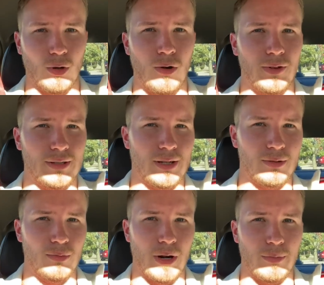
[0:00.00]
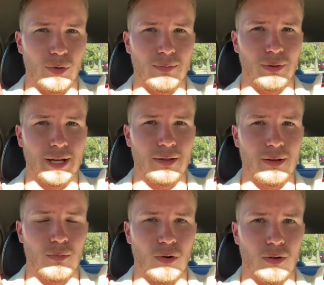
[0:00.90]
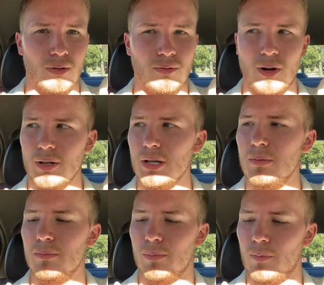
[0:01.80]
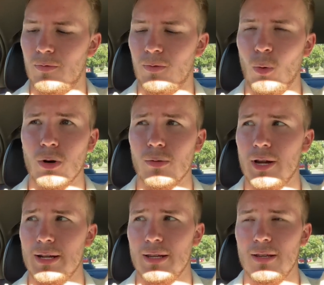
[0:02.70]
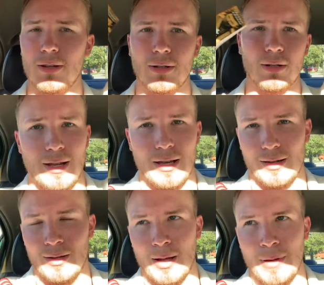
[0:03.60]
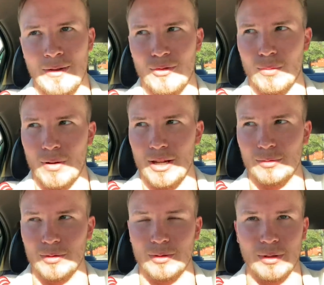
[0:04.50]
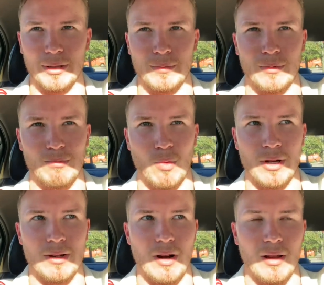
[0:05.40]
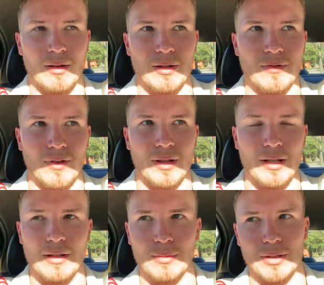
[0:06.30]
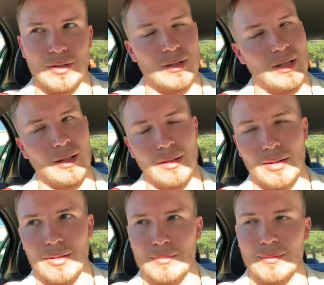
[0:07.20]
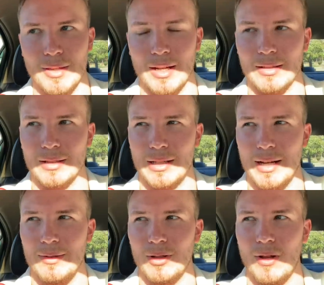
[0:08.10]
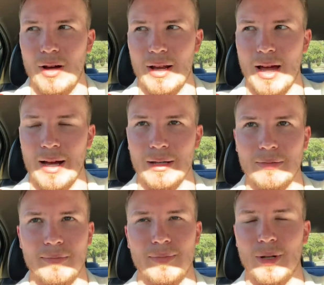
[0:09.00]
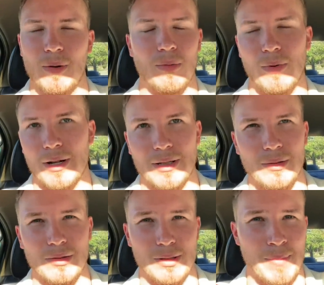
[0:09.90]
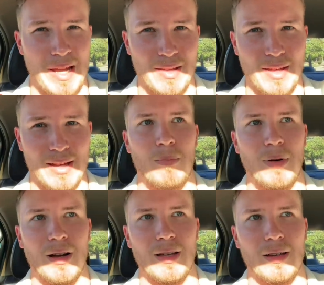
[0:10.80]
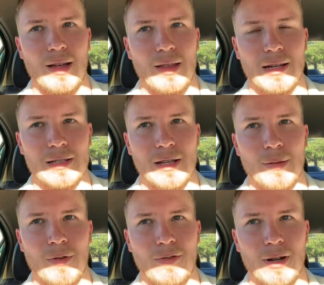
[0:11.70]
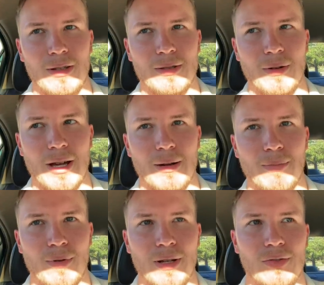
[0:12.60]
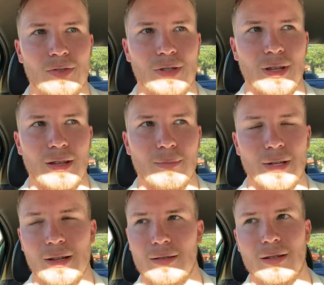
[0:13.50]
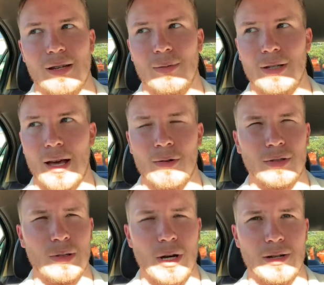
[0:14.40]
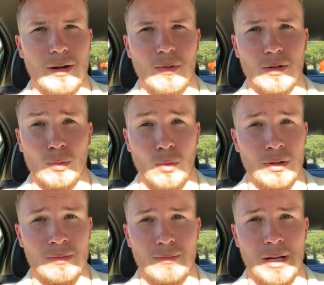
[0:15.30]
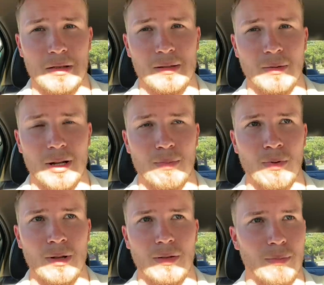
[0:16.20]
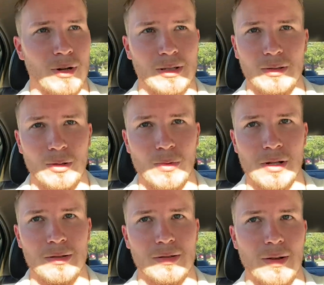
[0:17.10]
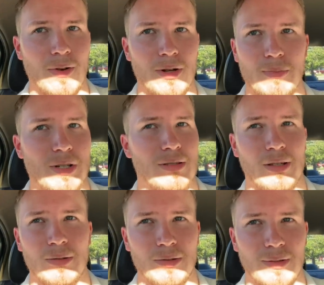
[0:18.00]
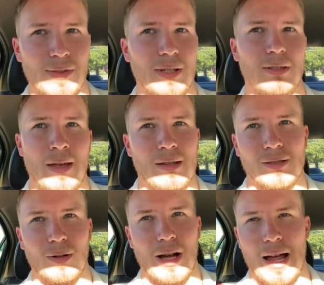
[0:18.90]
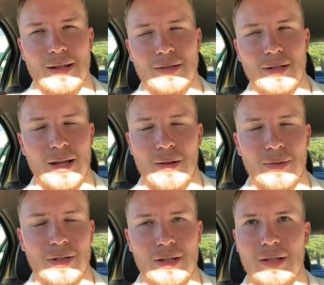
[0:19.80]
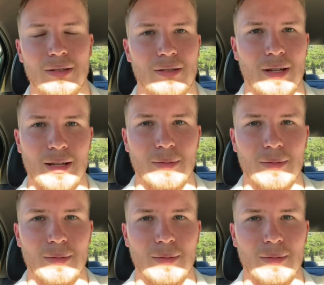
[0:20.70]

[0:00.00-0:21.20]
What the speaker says: hopefully it's not too bright, but we have Blade of the Immortal volume 4 right here. I paid full price, which is $21 for these, which is, like I said, kind of a lot. I don't want to usually pay that, but like I said, I'm afraid of these going out of print, because I don't see why Dark Horse wouldn't make these go out of print. They're printing new ones. They've already printed singles of these, so I don't see these staying in